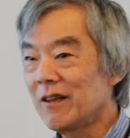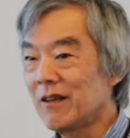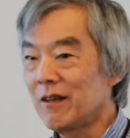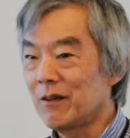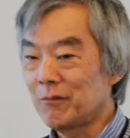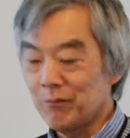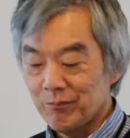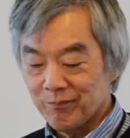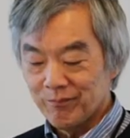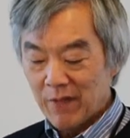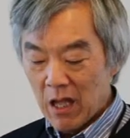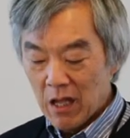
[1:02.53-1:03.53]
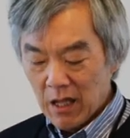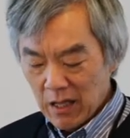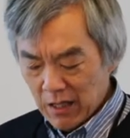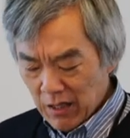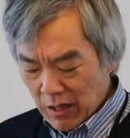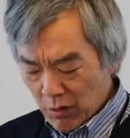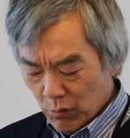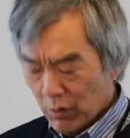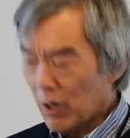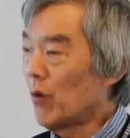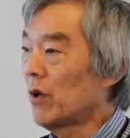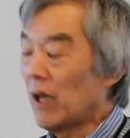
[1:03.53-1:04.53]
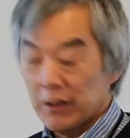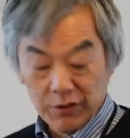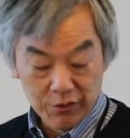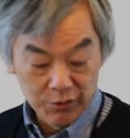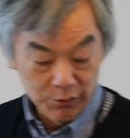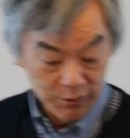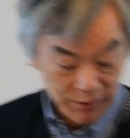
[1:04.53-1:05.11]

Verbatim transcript: Um, what I would like to do